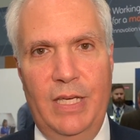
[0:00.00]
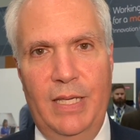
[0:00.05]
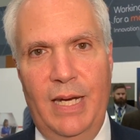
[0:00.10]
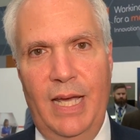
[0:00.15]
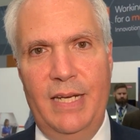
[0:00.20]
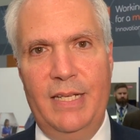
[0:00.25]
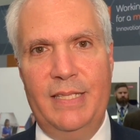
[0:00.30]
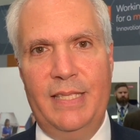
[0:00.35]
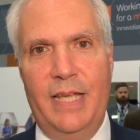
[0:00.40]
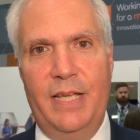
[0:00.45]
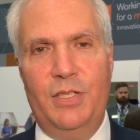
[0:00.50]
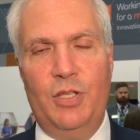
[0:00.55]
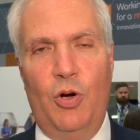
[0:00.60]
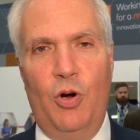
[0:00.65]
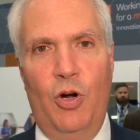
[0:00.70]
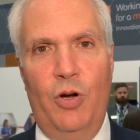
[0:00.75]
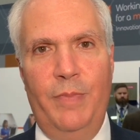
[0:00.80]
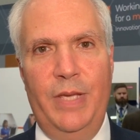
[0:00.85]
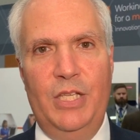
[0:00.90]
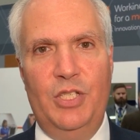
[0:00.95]
United States
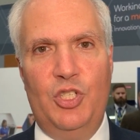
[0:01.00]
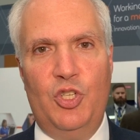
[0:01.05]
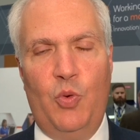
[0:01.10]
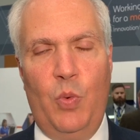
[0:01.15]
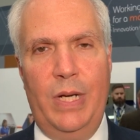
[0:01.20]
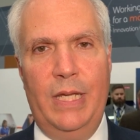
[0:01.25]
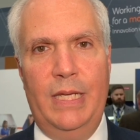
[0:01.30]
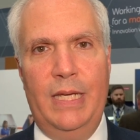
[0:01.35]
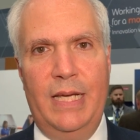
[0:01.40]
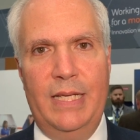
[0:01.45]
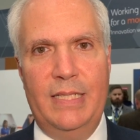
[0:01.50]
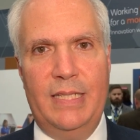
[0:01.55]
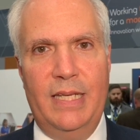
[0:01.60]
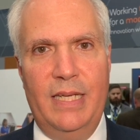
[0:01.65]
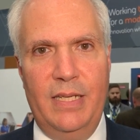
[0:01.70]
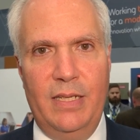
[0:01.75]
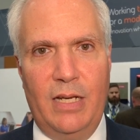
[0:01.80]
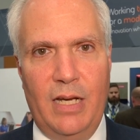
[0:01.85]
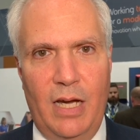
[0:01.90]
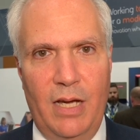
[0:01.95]
Army's
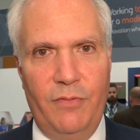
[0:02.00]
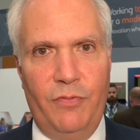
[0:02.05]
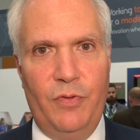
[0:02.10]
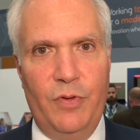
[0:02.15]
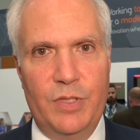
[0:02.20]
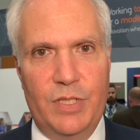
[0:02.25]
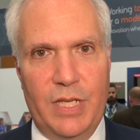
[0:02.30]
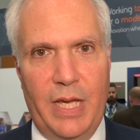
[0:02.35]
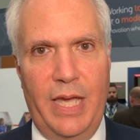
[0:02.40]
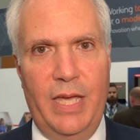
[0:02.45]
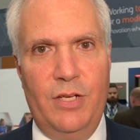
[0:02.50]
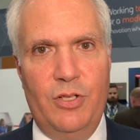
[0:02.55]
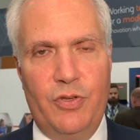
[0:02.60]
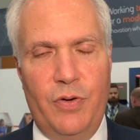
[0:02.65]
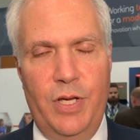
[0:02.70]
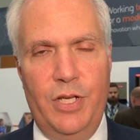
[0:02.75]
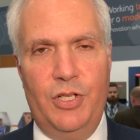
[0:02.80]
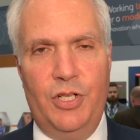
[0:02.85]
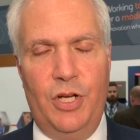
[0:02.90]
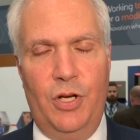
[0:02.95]
2019 Conference and
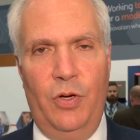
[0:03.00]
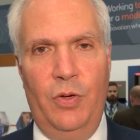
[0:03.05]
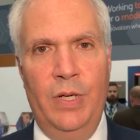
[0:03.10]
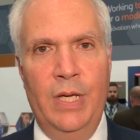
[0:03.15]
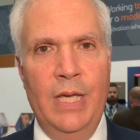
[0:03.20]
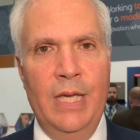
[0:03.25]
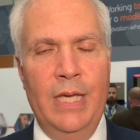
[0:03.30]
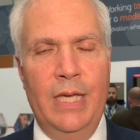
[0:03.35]
Trade Show